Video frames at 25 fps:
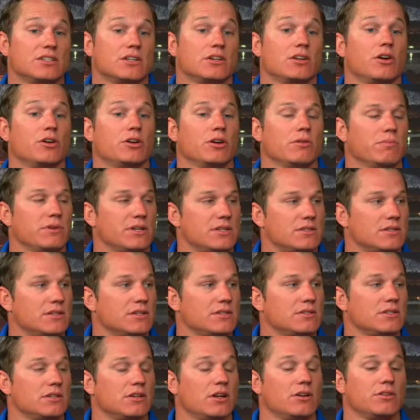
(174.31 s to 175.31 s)
know your
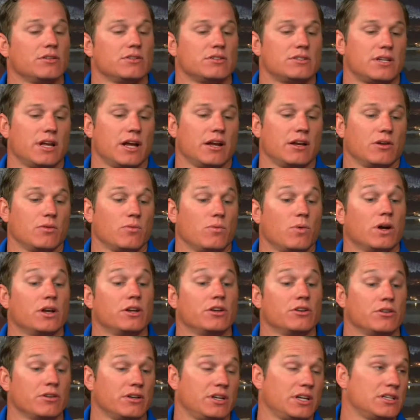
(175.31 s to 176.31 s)
business and understanding what
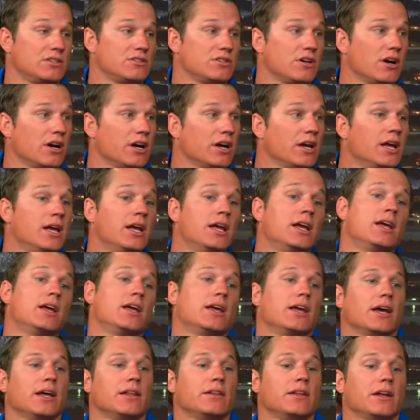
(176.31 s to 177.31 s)
your needs are
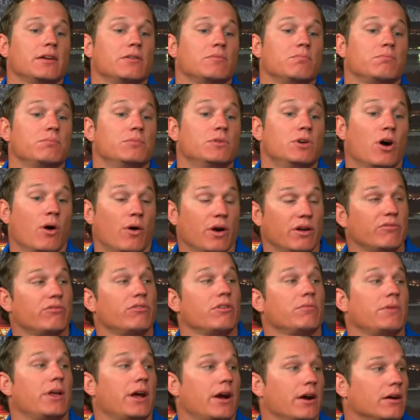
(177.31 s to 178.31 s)
and then going
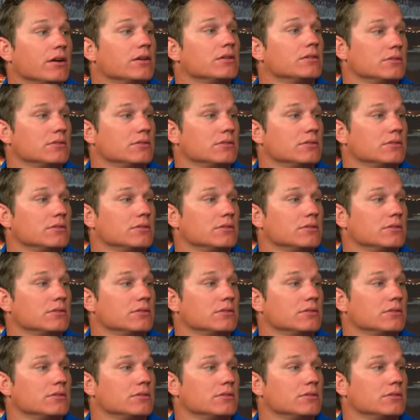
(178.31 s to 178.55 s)
from there.